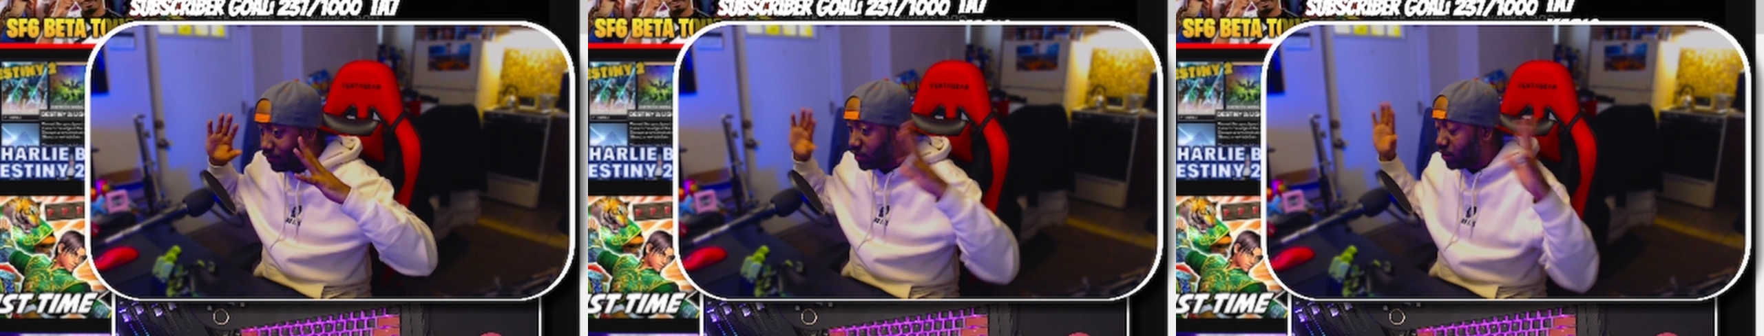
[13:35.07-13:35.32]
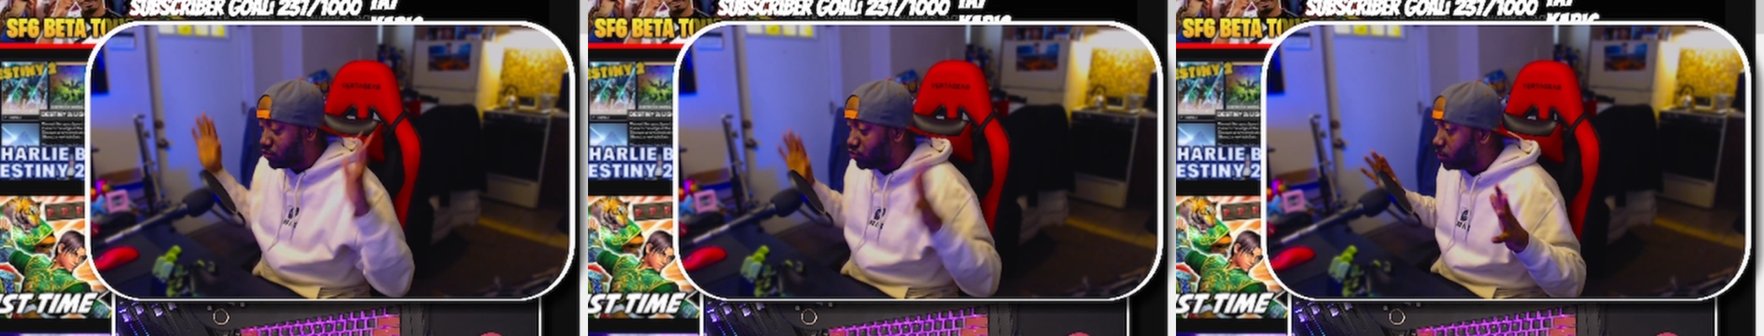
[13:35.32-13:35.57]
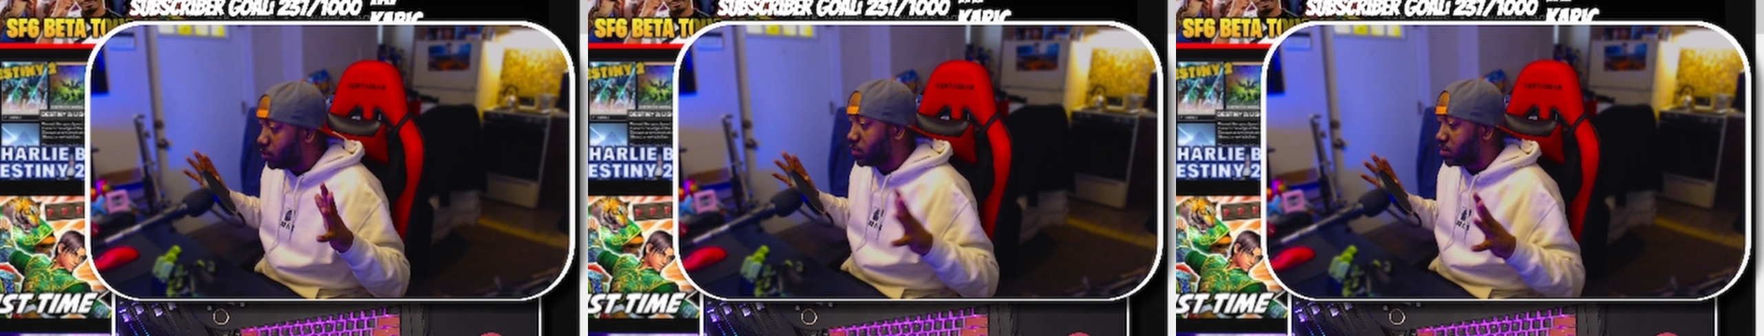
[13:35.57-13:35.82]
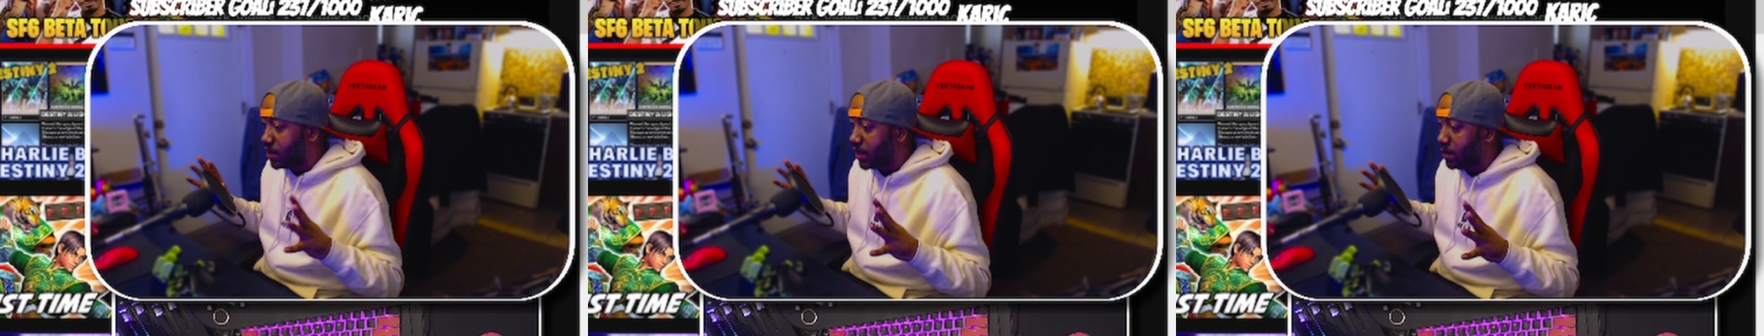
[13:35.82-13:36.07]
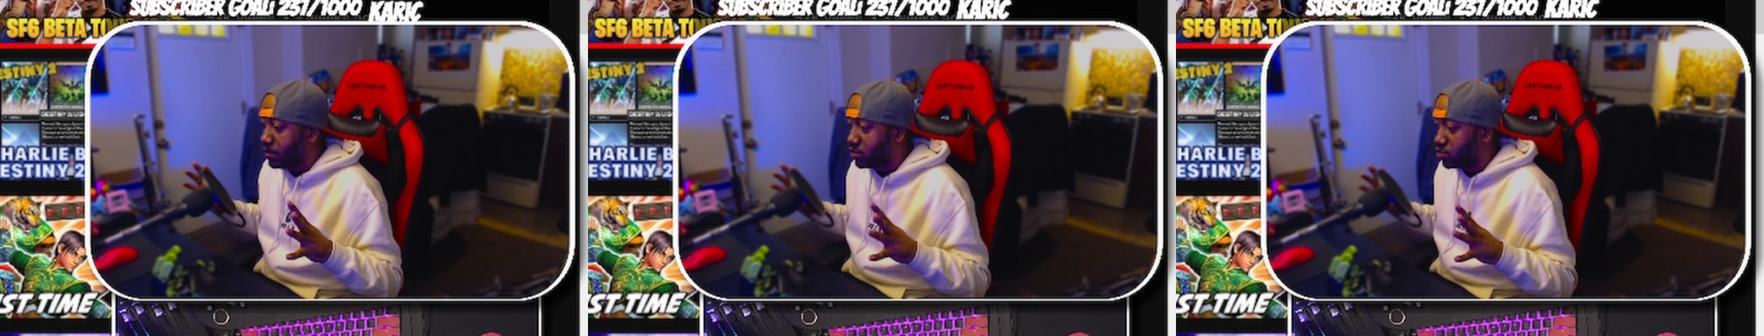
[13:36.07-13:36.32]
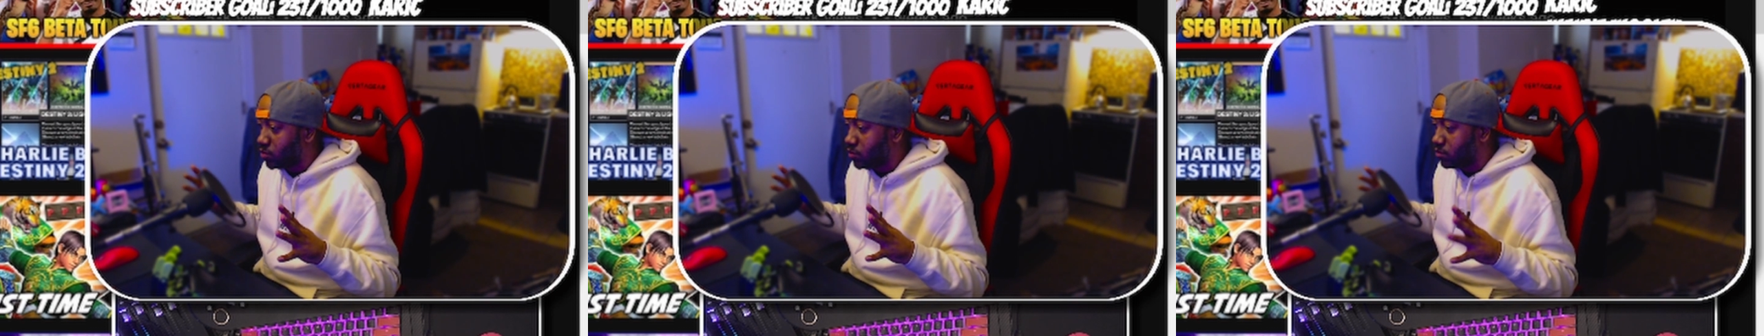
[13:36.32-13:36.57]
they're doing with the dynamic
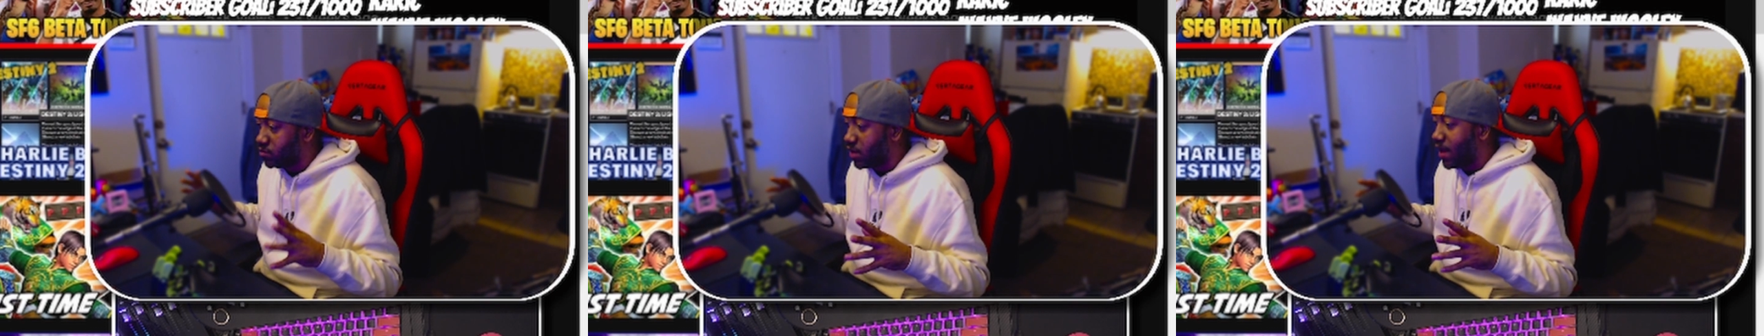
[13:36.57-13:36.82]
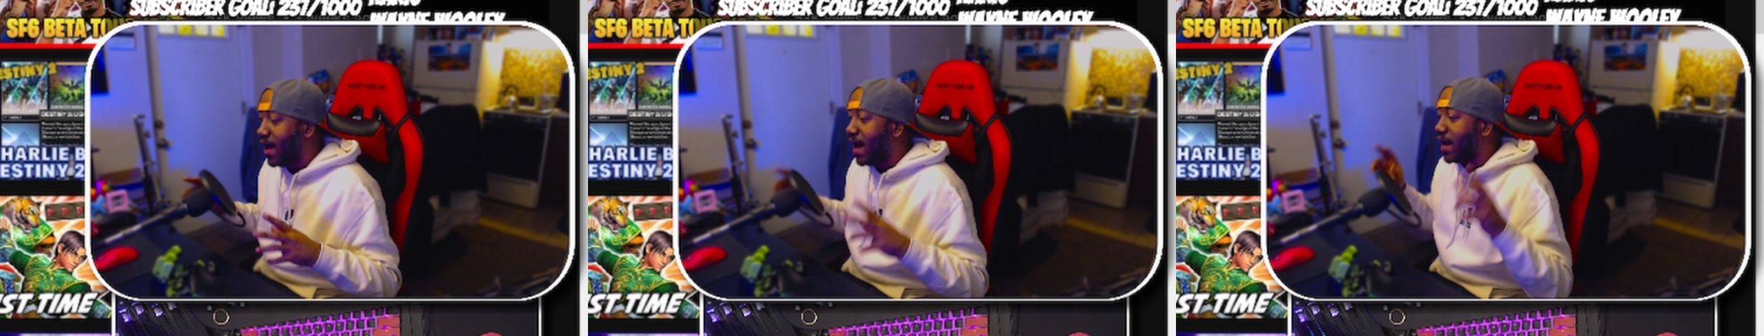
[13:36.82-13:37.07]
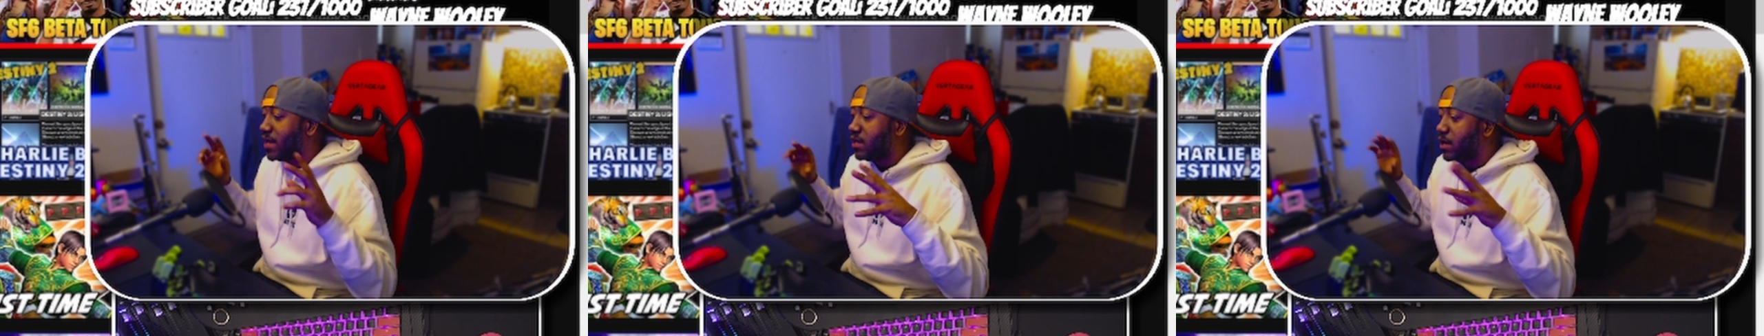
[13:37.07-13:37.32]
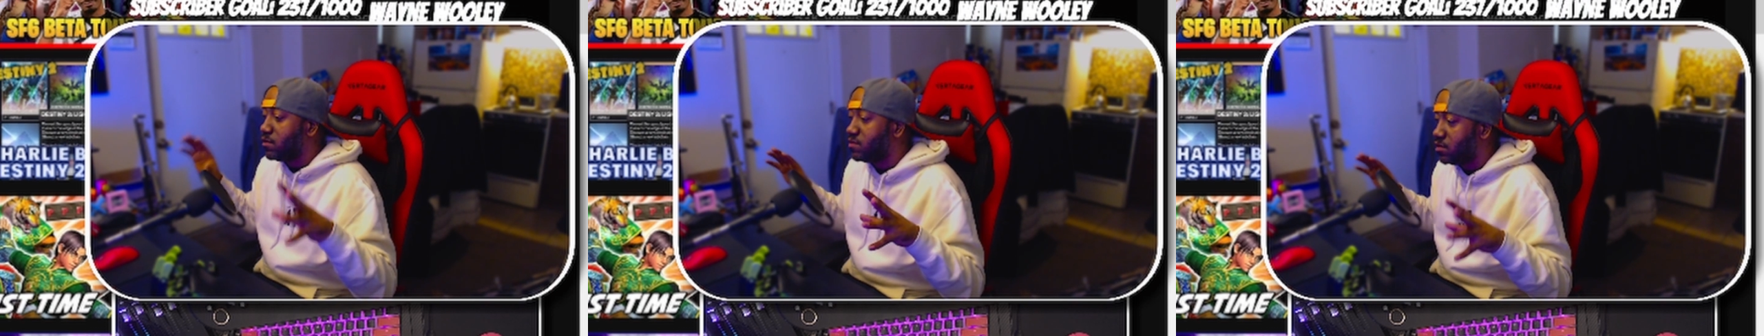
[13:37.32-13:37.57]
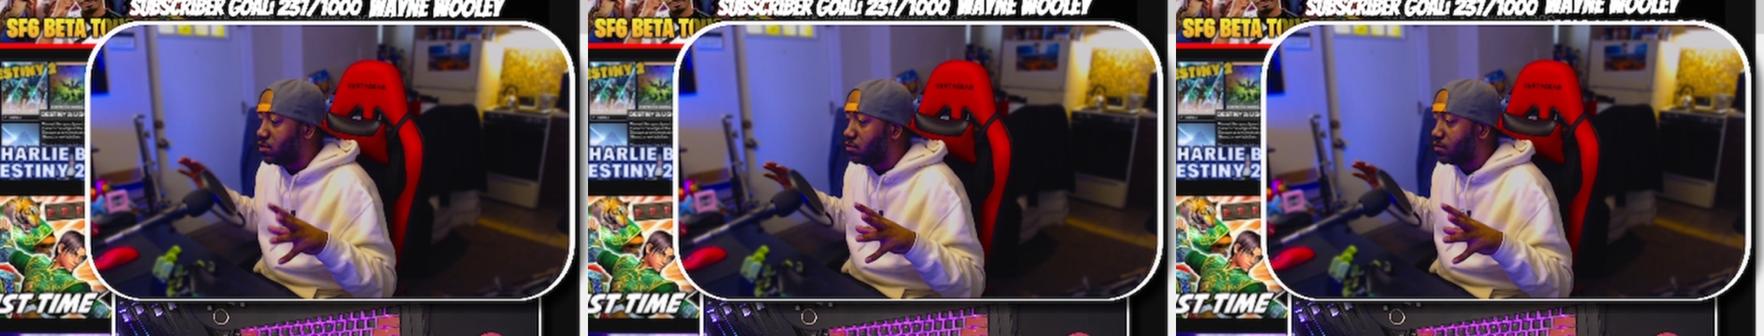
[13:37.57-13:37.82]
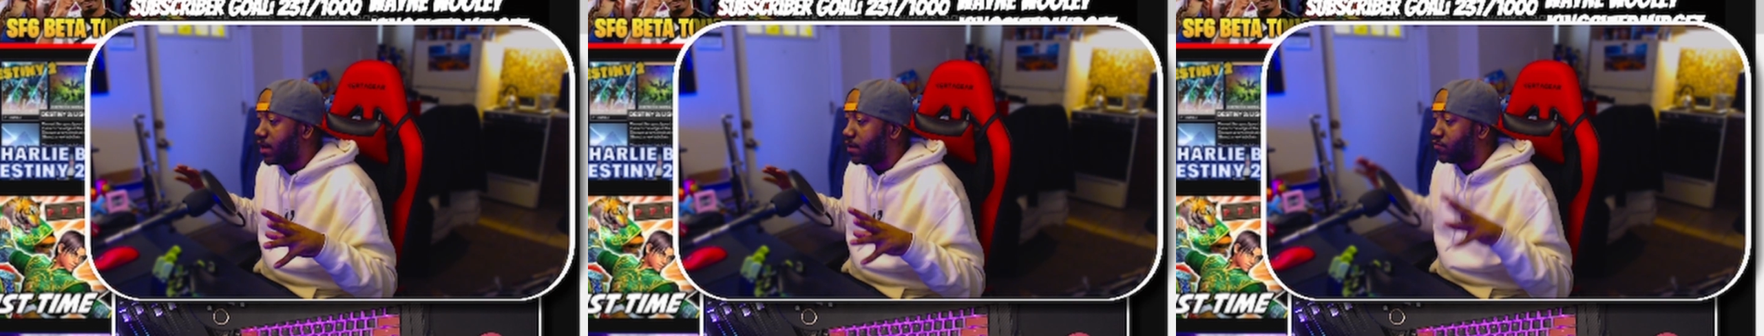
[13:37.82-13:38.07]
controls, I guarantee you
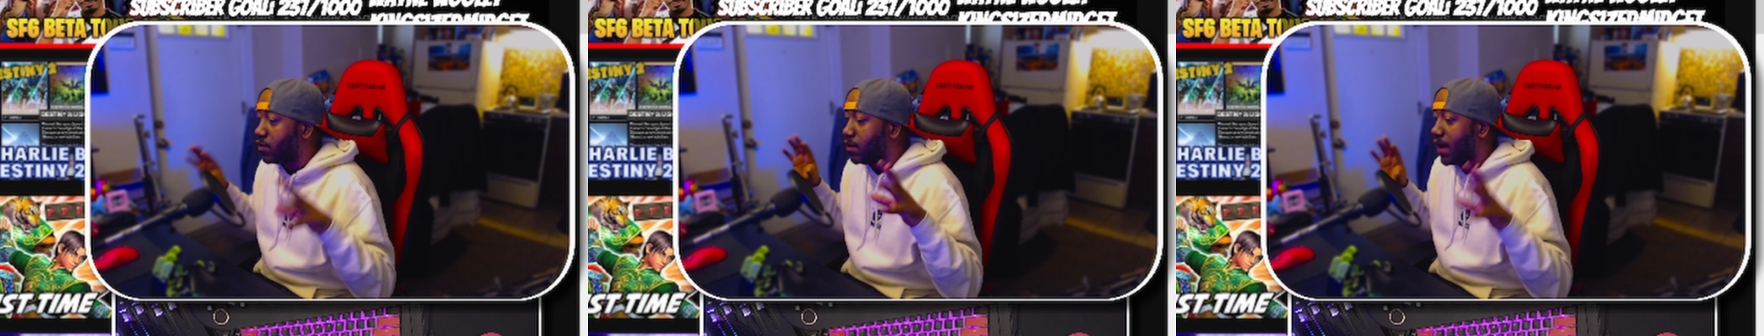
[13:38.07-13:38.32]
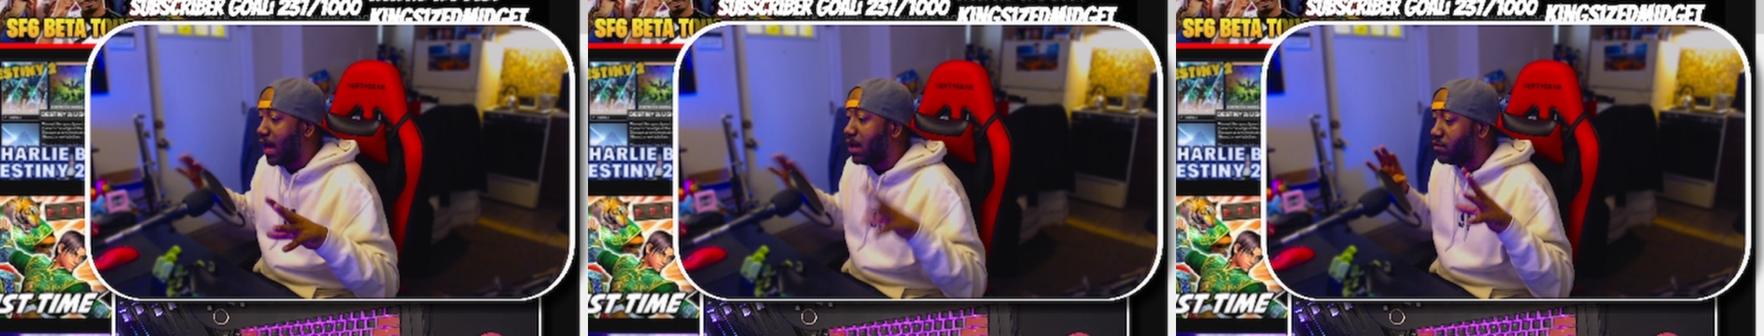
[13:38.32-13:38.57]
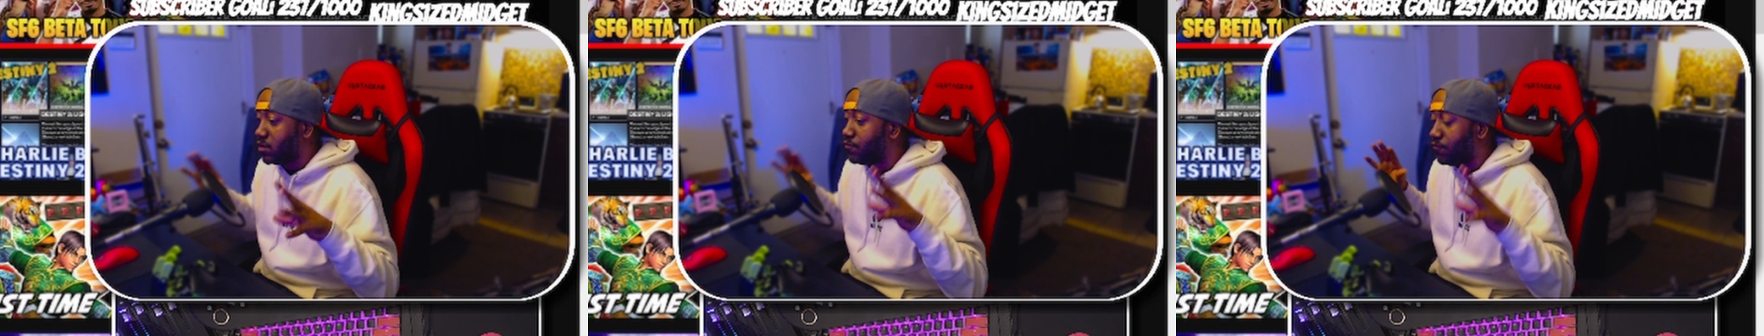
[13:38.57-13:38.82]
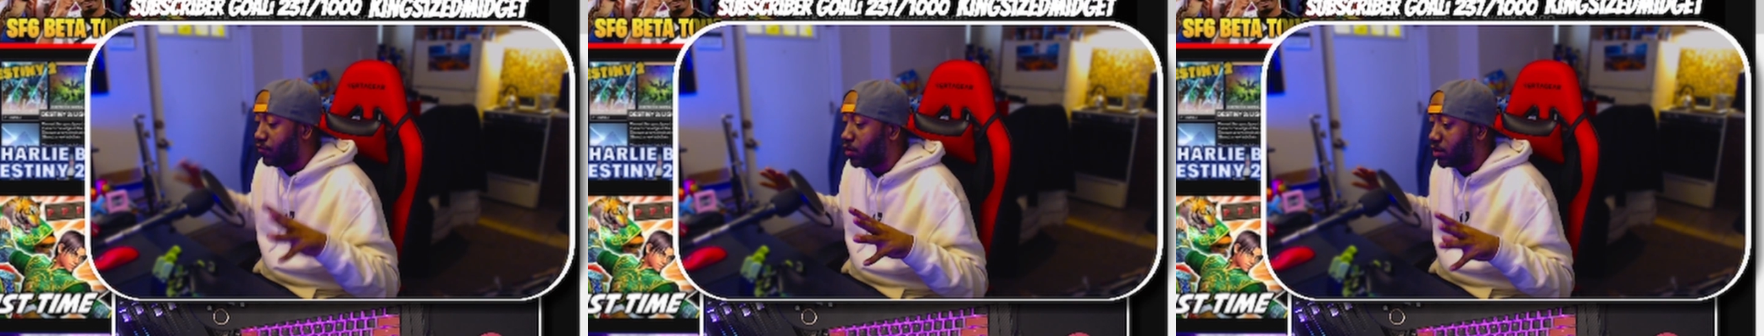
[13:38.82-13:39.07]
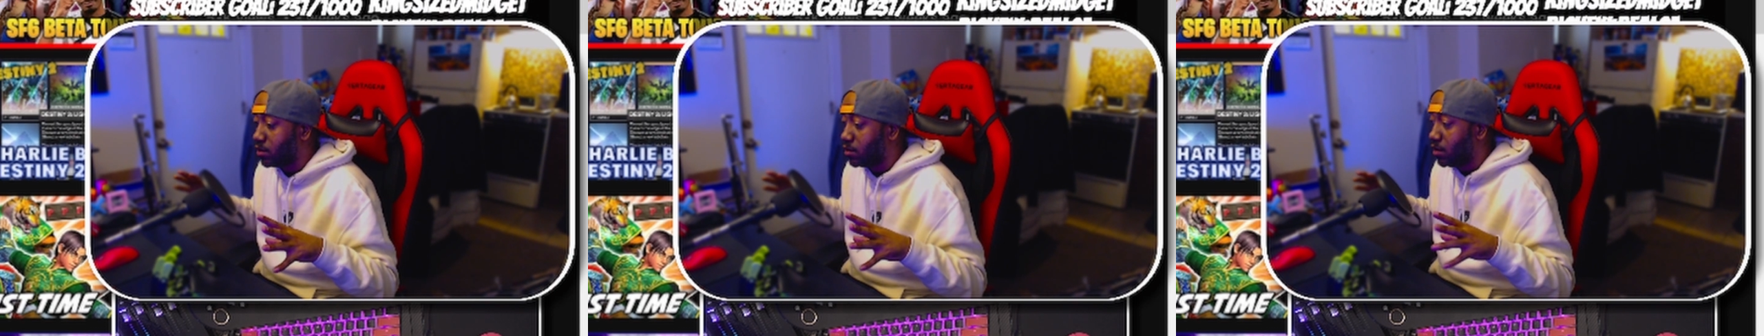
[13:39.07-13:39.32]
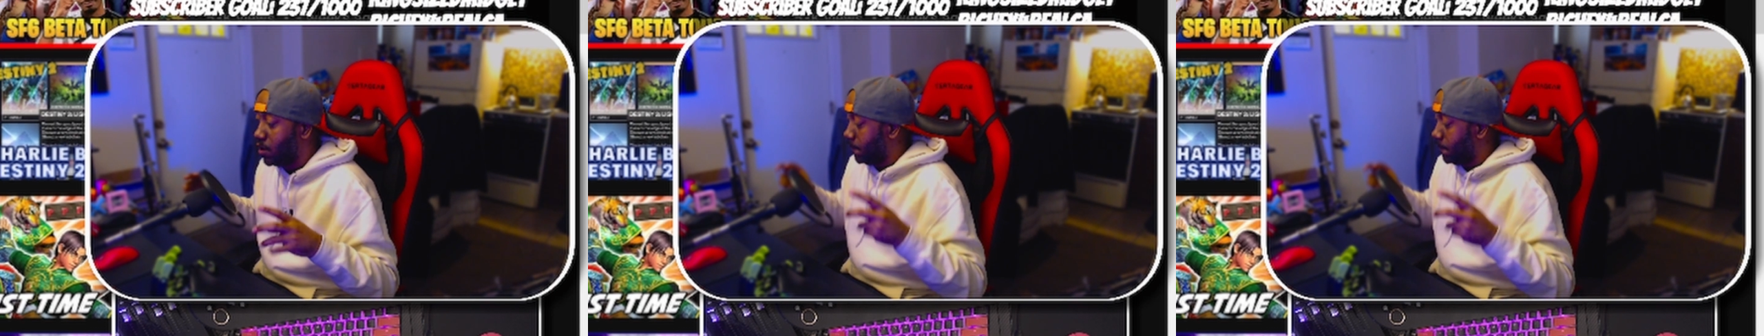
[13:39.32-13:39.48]
that if they're having fun,